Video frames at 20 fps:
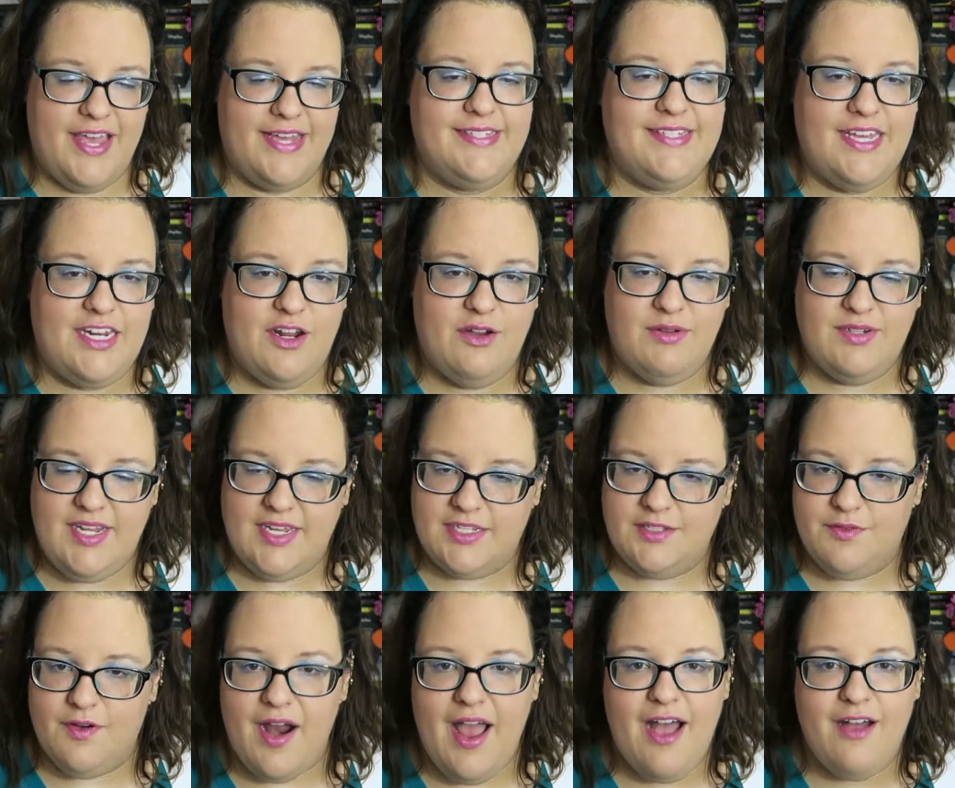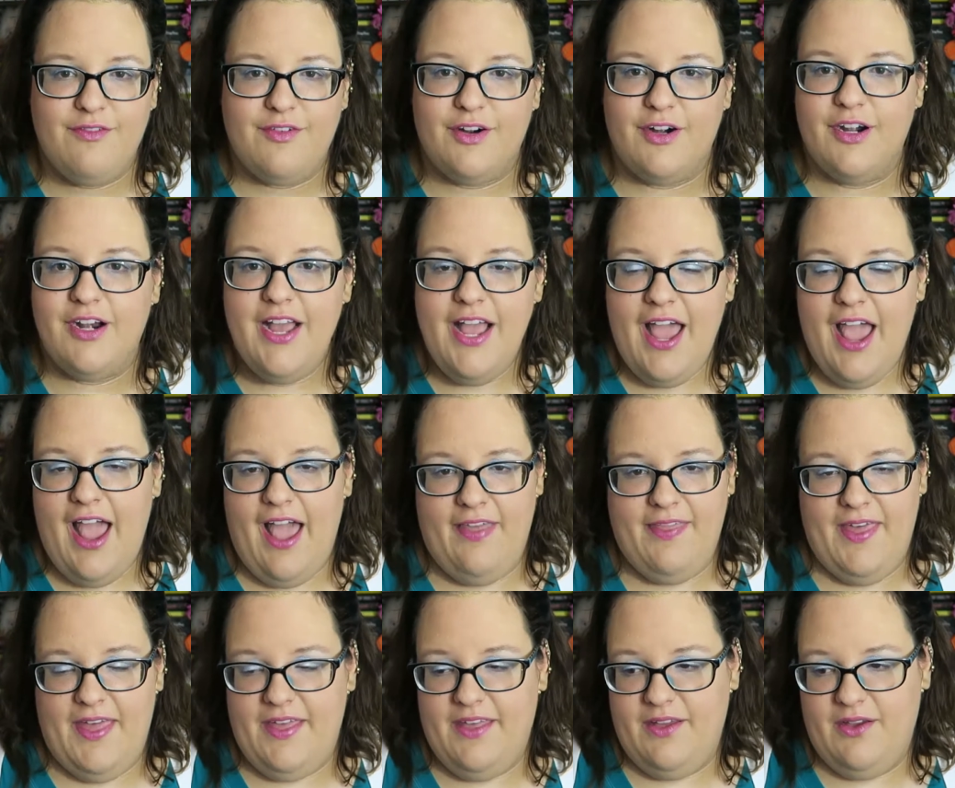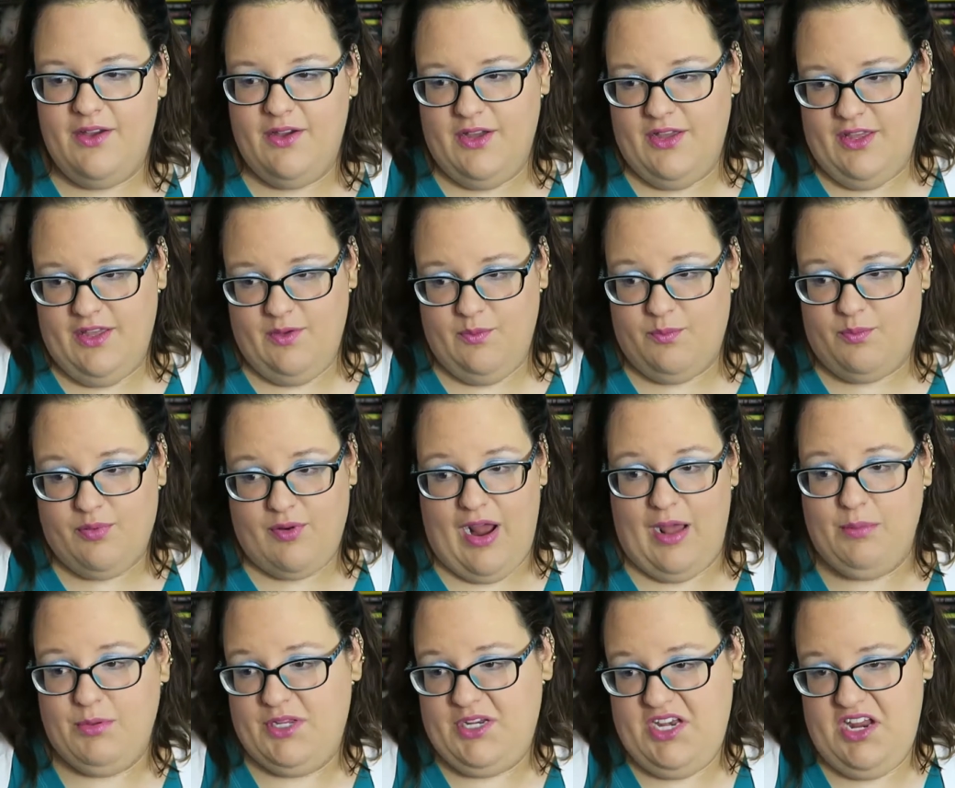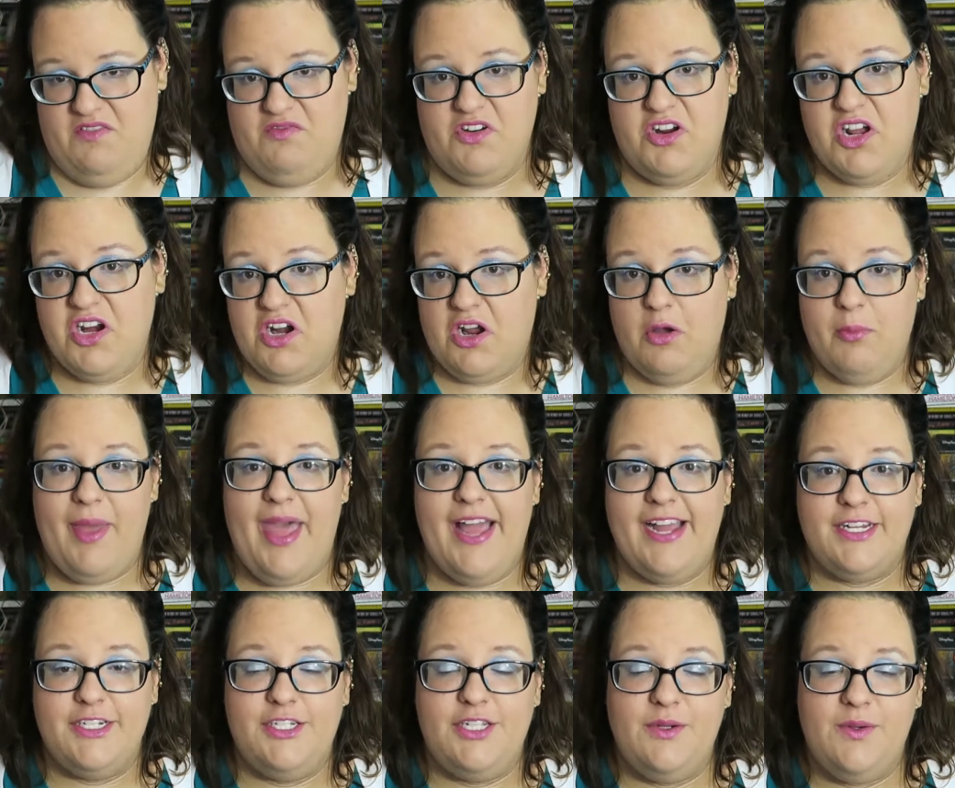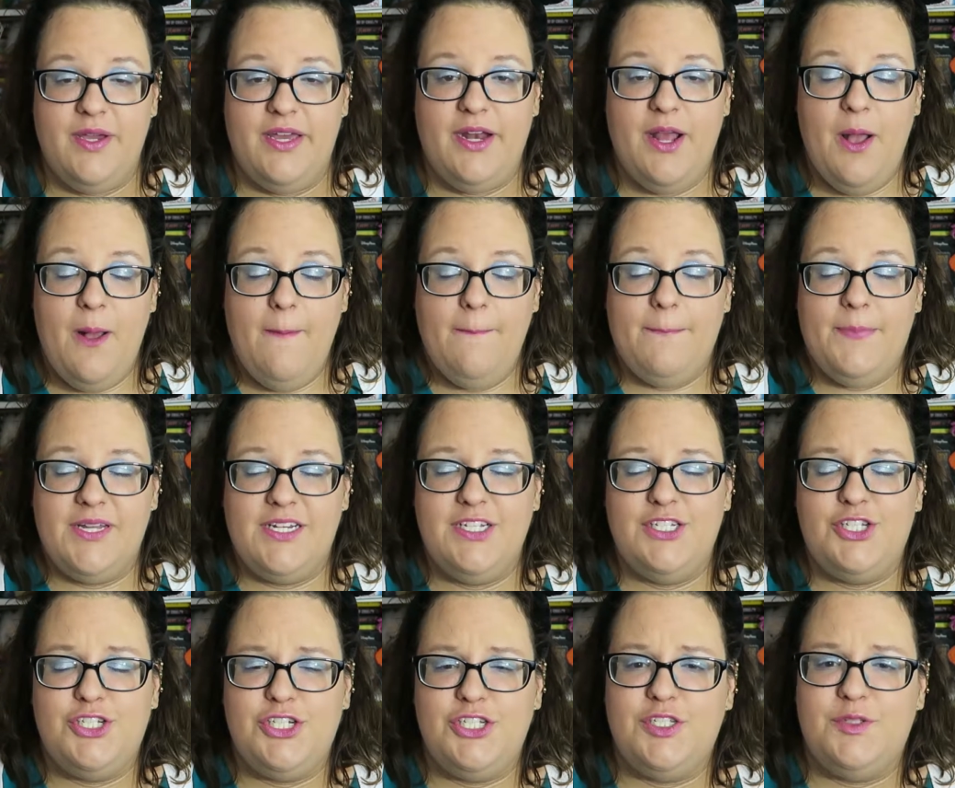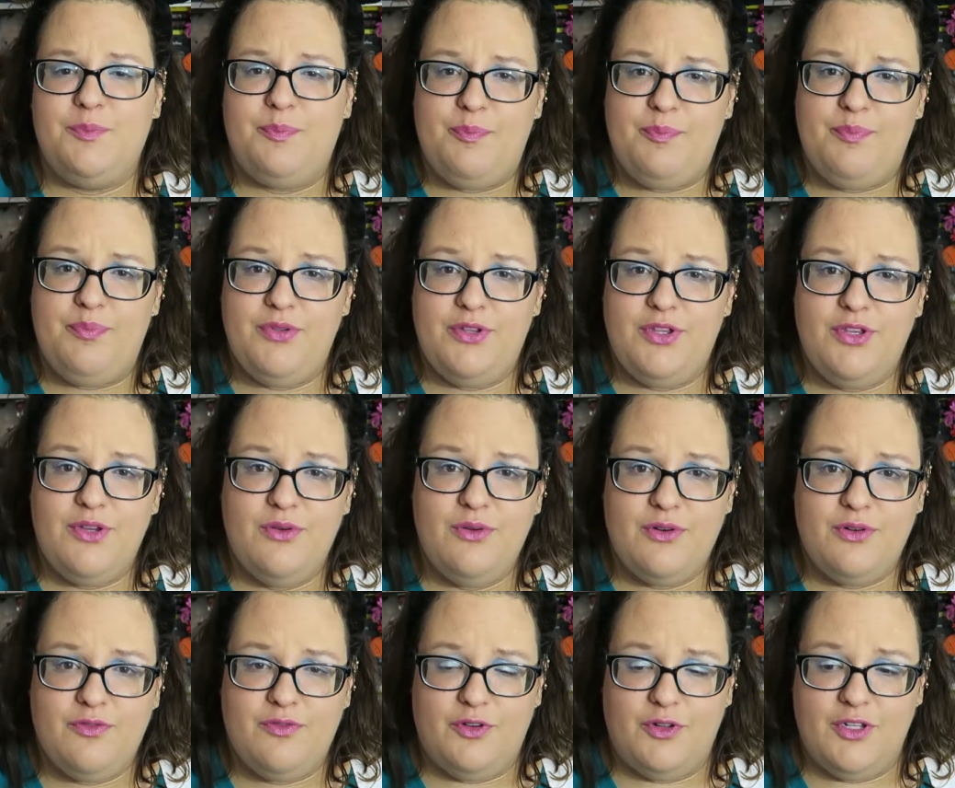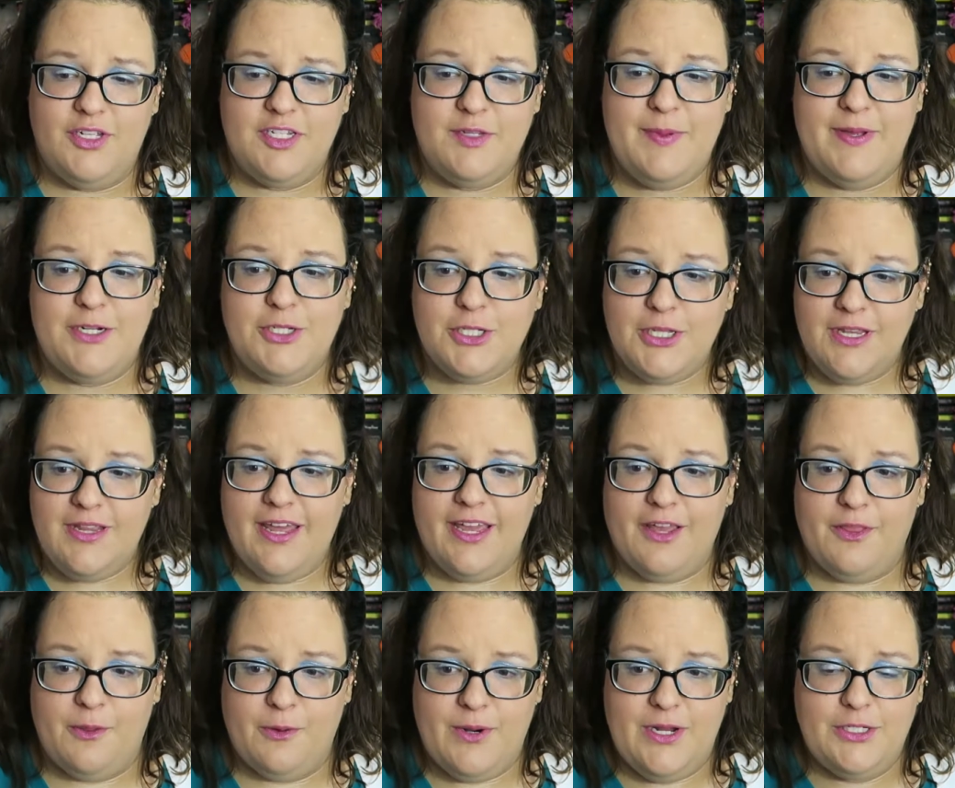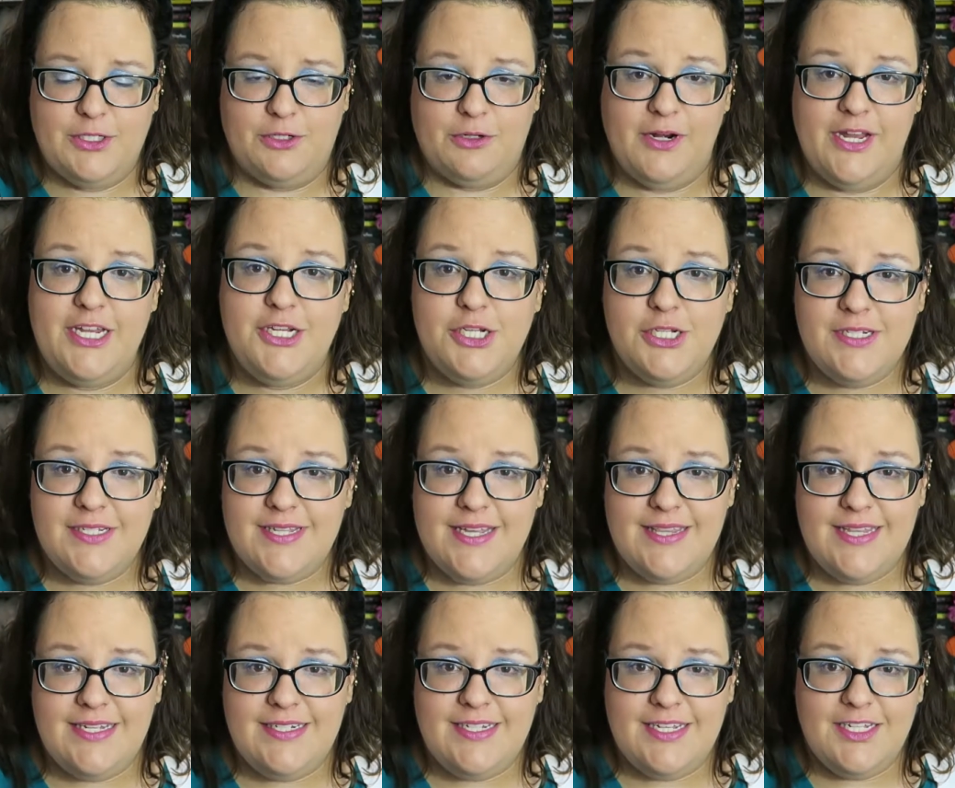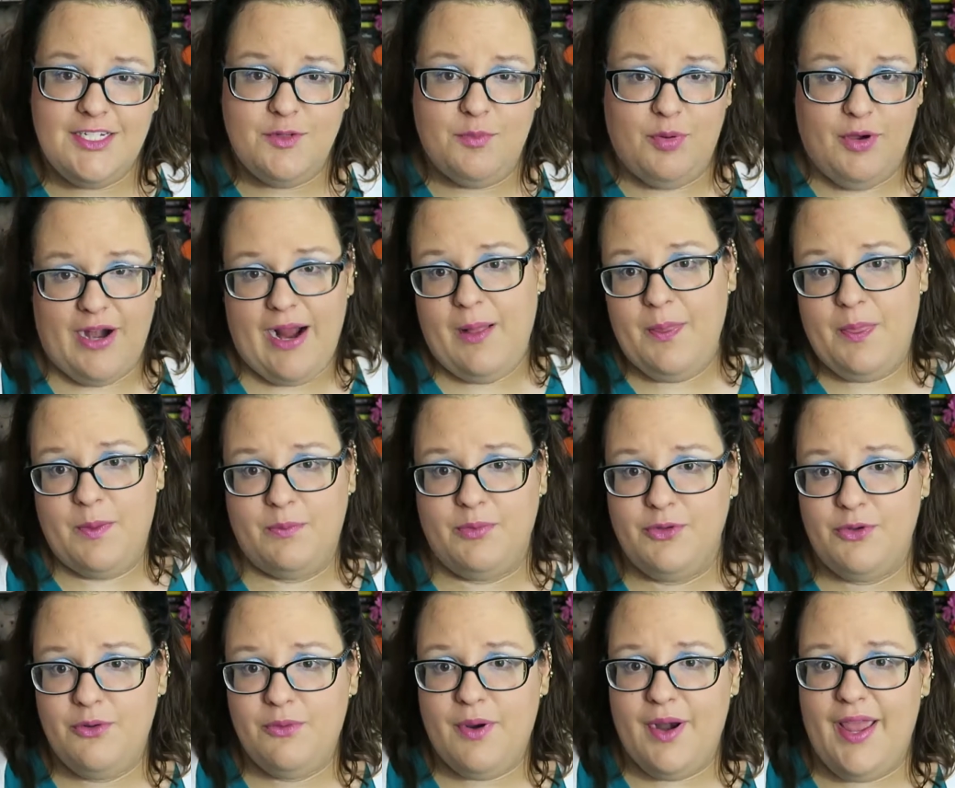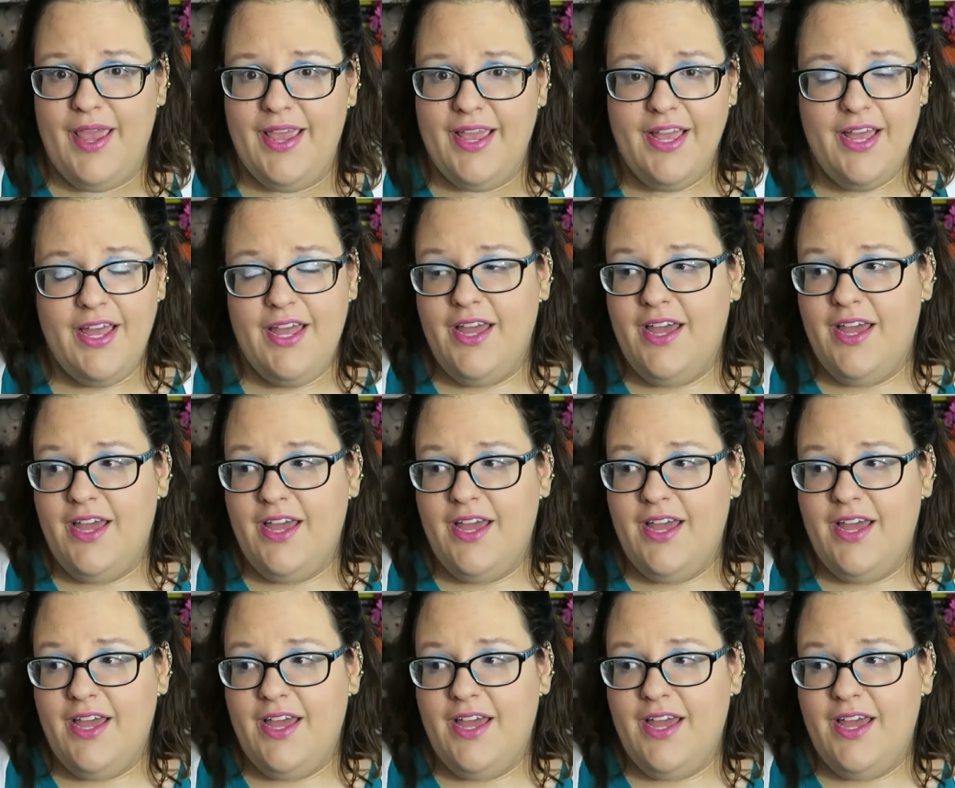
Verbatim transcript: Yes, I know it takes forever and that uh, probably never gonna go back to it, but it's just beautiful, especially like the restorations that they did to put out the Blu-ray.